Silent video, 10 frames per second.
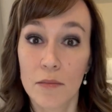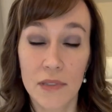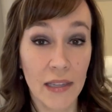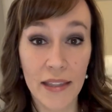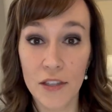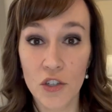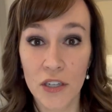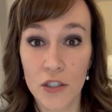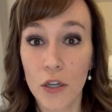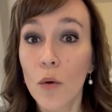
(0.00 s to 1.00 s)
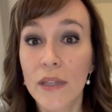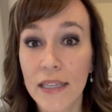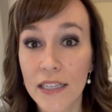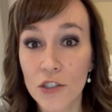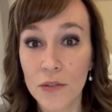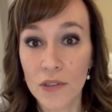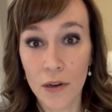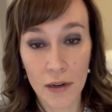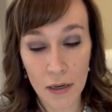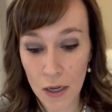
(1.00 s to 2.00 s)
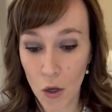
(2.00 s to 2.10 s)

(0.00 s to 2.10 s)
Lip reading: let the judge know what the issues are,